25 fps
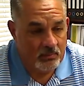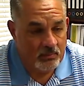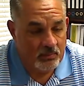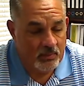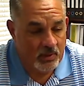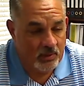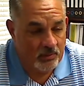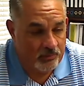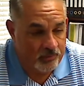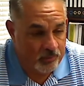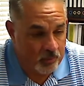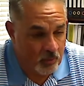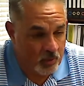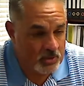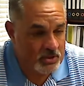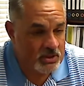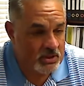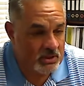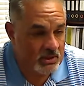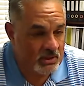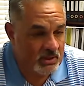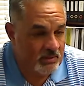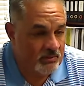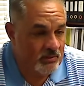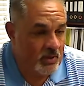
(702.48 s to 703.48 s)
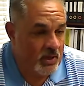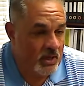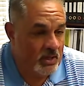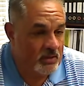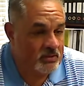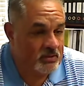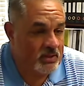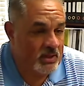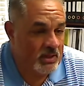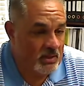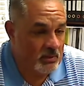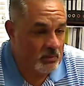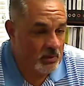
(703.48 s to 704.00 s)
Unfortunately, if you
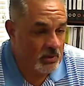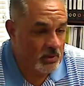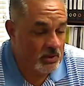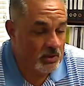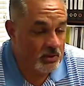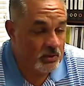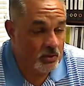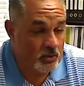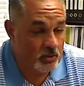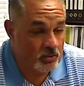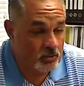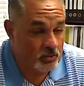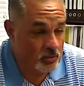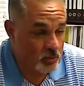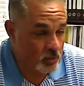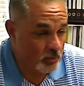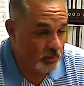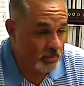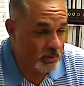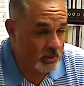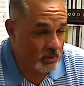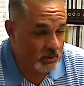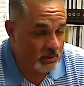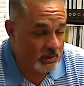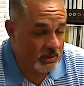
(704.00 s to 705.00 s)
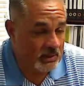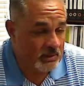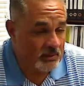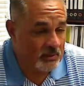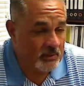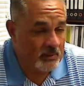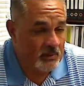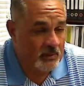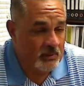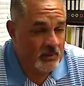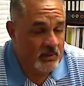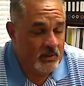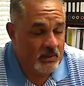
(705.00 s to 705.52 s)
ask anyone in your school building,
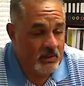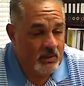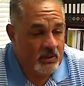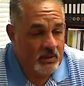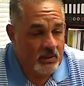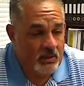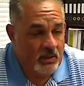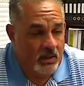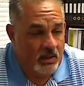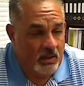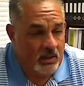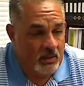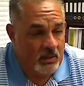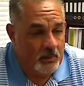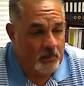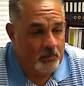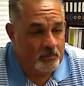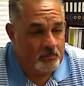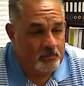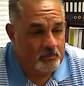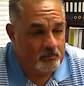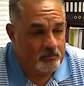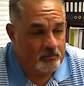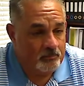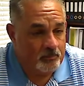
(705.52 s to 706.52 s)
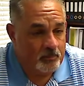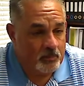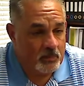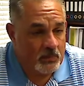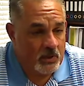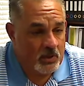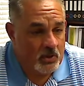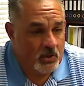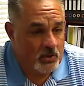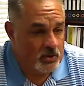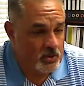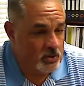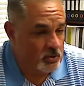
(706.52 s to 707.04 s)
um,
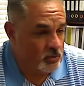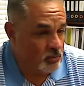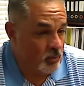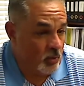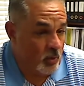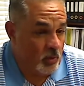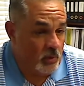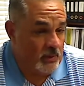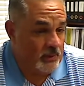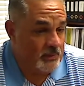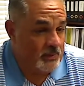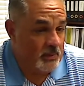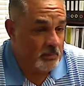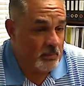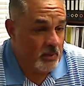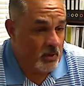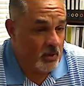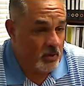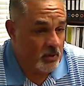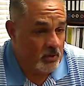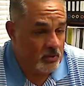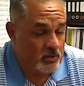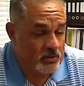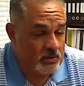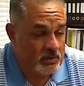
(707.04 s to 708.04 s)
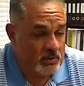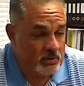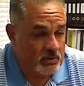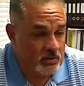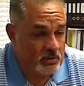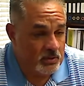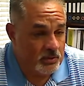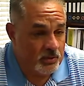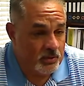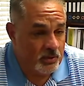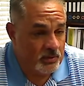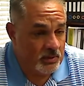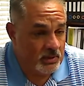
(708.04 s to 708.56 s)
you just roll out the balls and
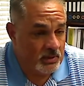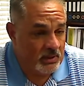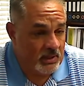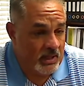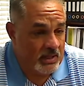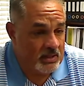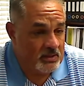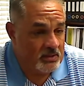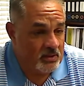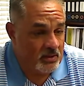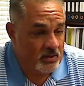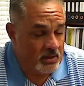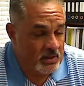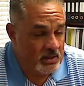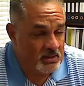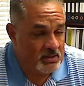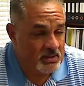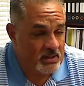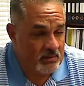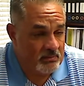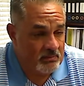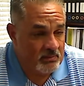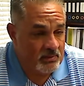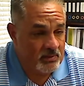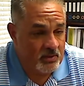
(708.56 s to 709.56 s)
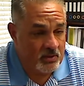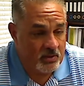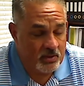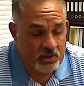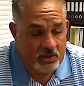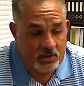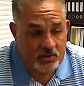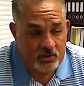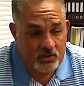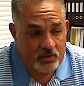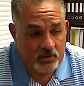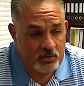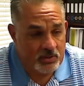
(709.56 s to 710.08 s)
you turn the lights on at
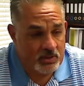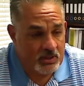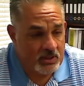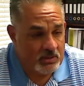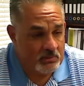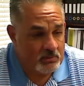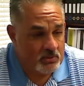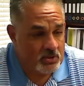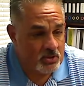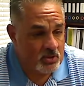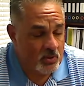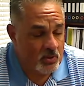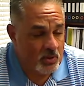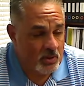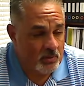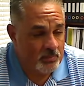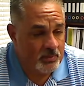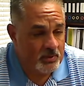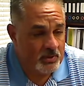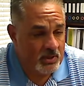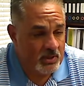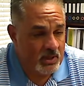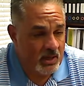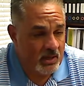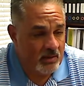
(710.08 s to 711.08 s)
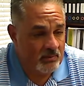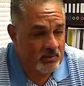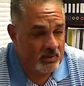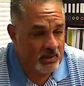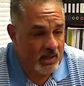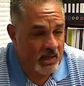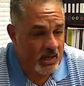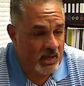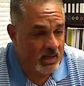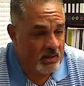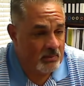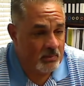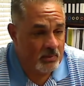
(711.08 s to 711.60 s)
7.30 and two teams show up and you have a
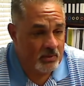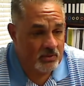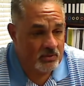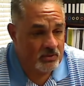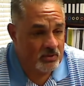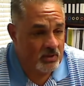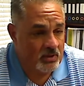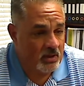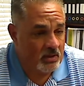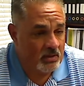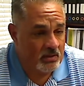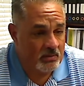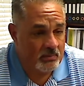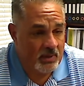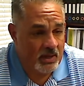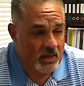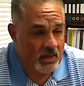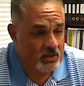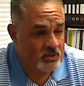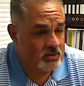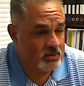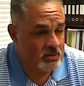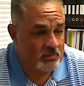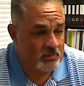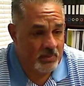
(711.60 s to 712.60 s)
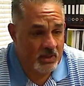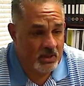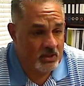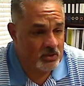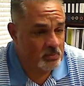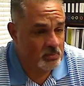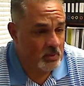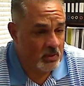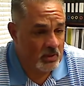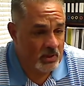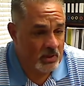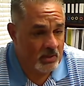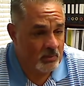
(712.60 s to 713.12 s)
game or a soccer match or a
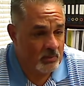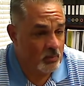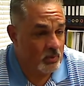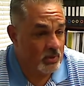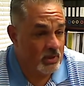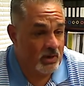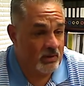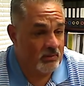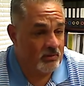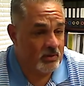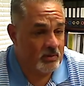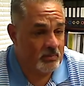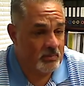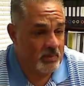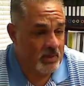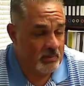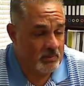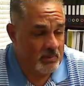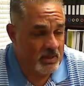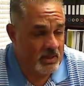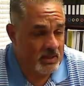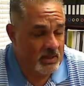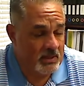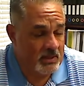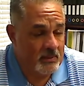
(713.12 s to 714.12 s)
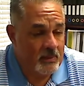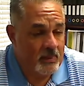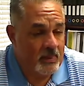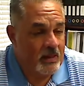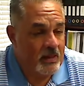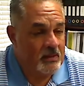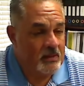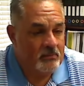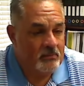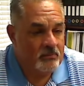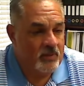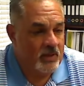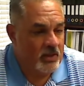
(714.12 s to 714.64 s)
baseball game, whatever it may be.
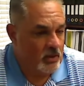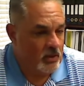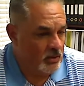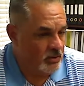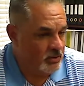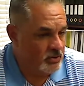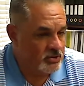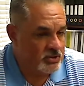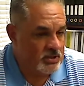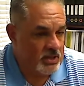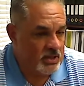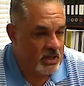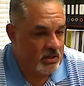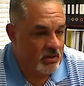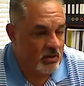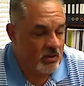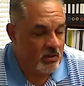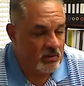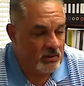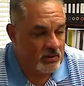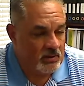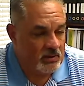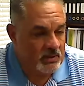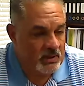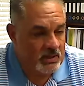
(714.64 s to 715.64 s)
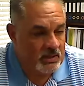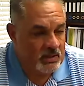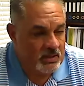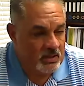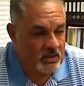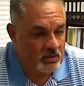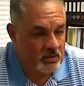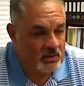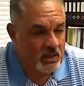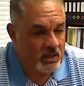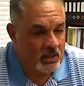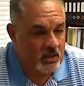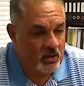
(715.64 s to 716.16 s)
They don't understand all the
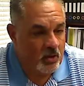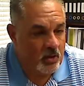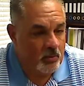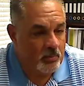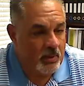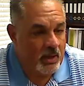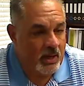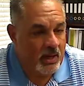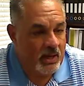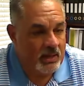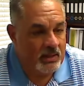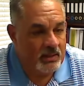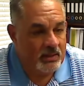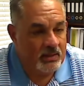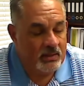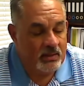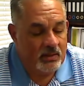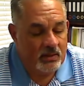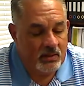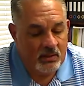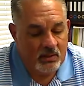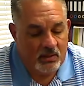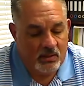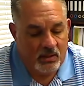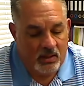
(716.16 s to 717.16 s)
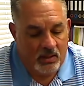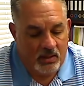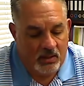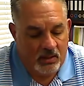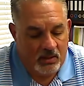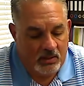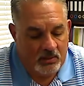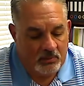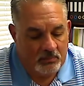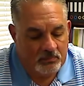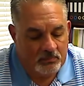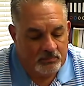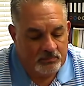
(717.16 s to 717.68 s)
details that go behind it.
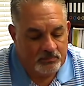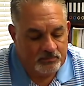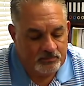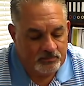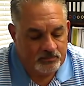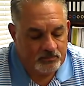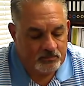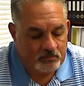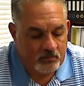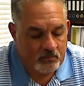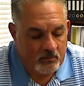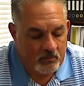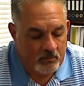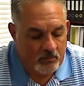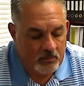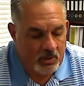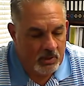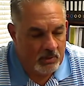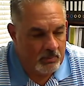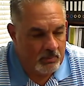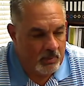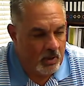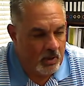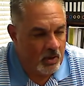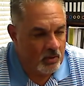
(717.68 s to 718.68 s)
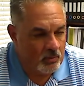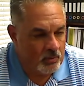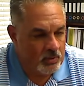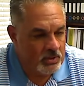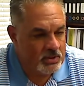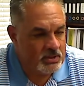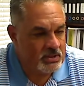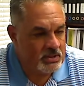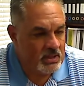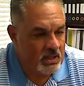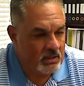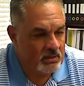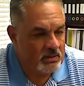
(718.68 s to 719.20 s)
Um, but my heart
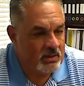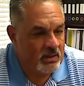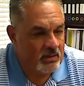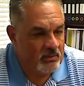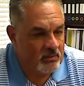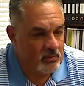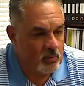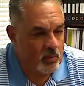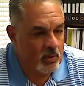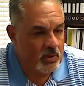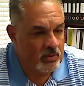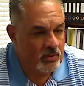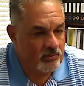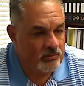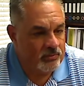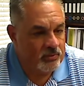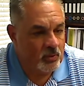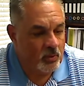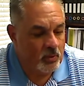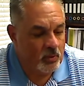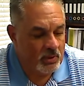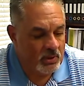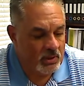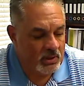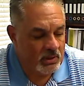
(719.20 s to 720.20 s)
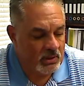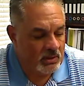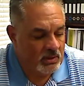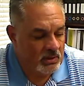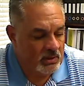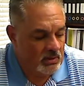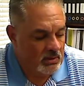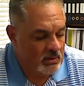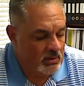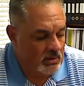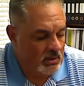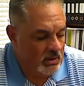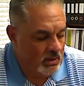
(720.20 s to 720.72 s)
reaches out to everyone in Florida.
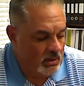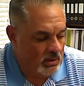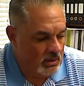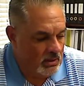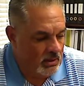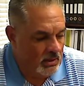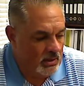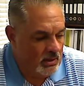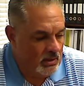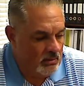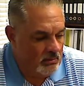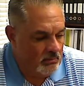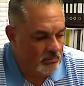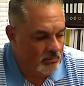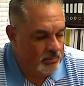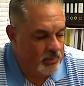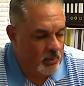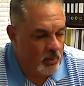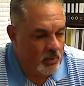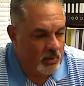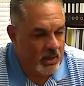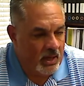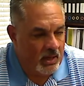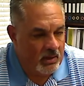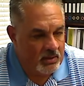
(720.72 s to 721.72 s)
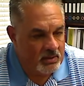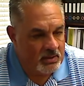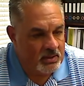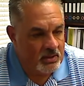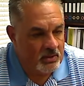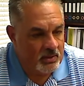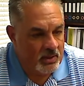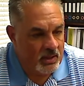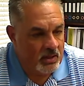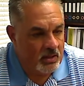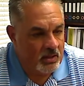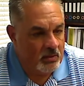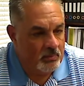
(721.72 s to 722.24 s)
Uh, Polk County's
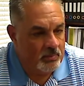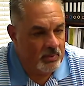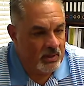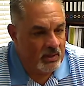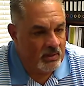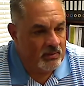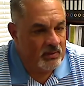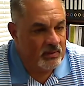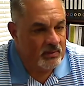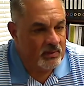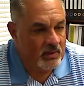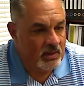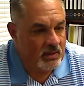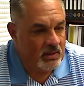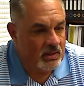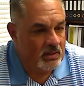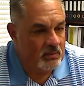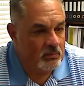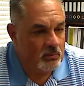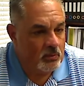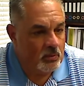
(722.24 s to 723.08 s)
here to help. Anything they need,